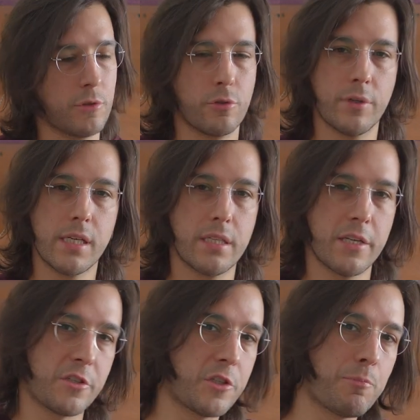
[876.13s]
create a
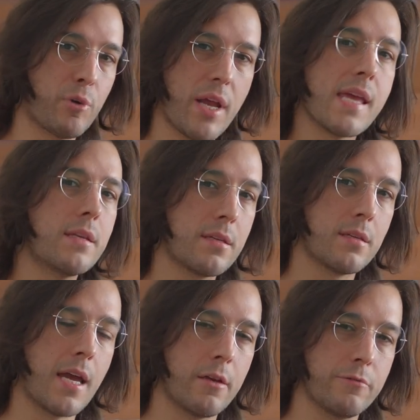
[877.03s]
nice spread
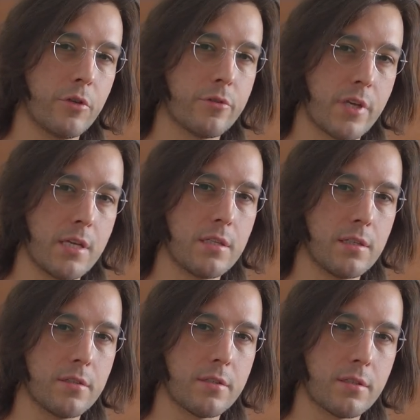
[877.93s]
out of those
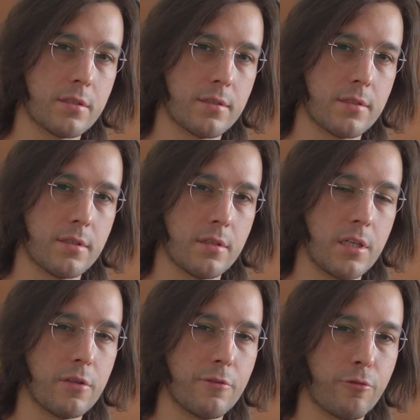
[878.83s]
ideas
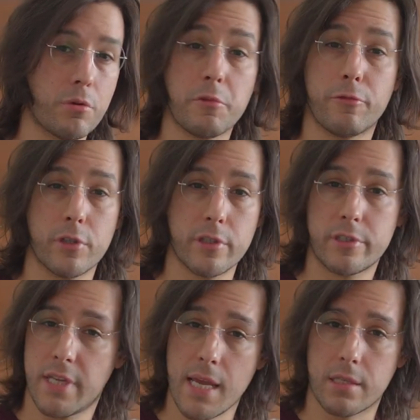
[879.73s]
in the form of a
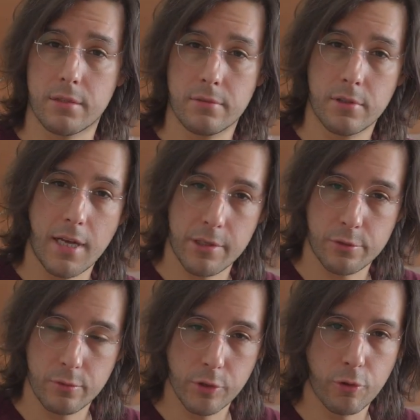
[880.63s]
take, an
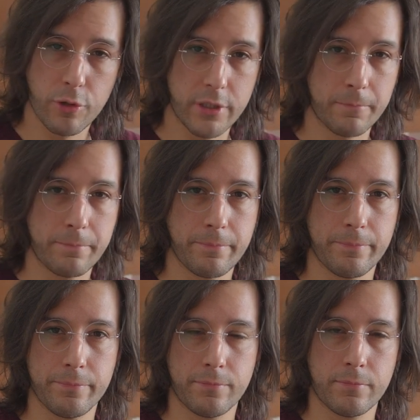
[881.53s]
actual
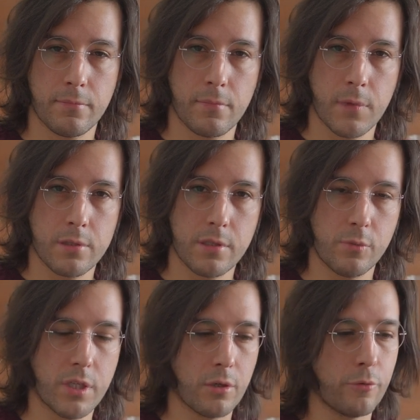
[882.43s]
recording, so that
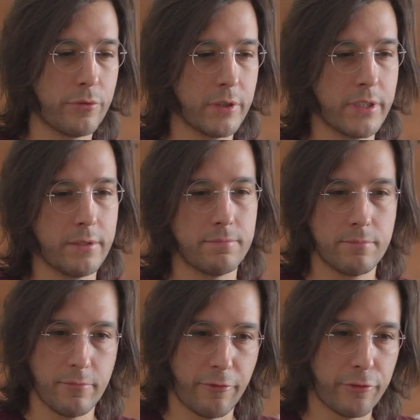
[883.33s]
we can hopefully
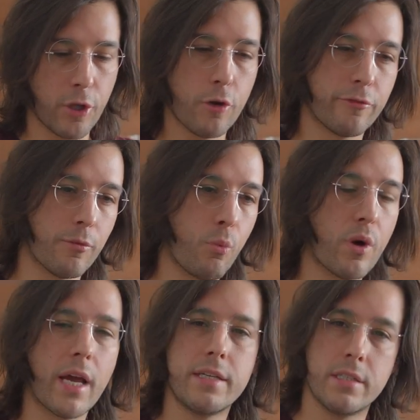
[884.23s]
flow from
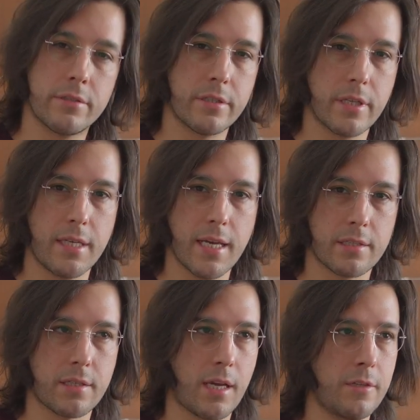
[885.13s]
one idea to the
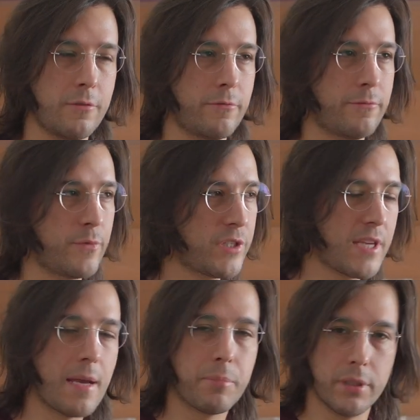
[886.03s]
next, kind of
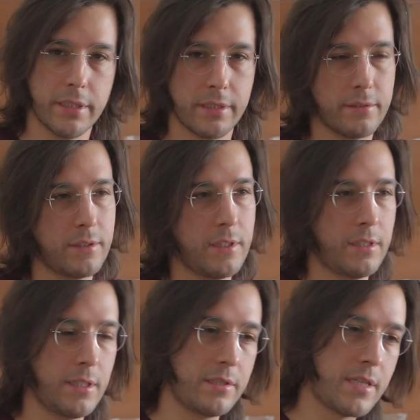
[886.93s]
sampling
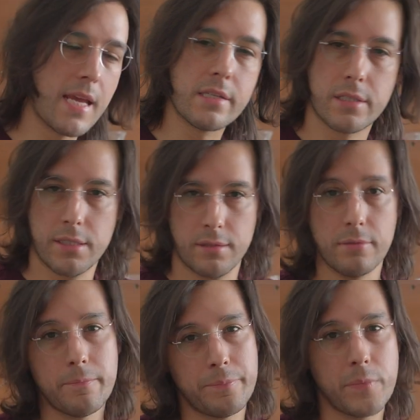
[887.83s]
and tasting
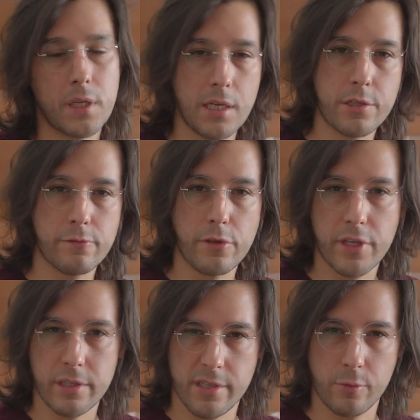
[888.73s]
each of the
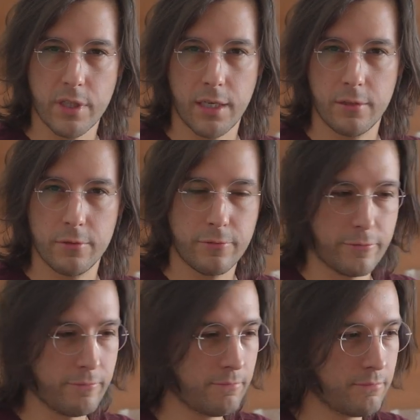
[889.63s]
things that we kind of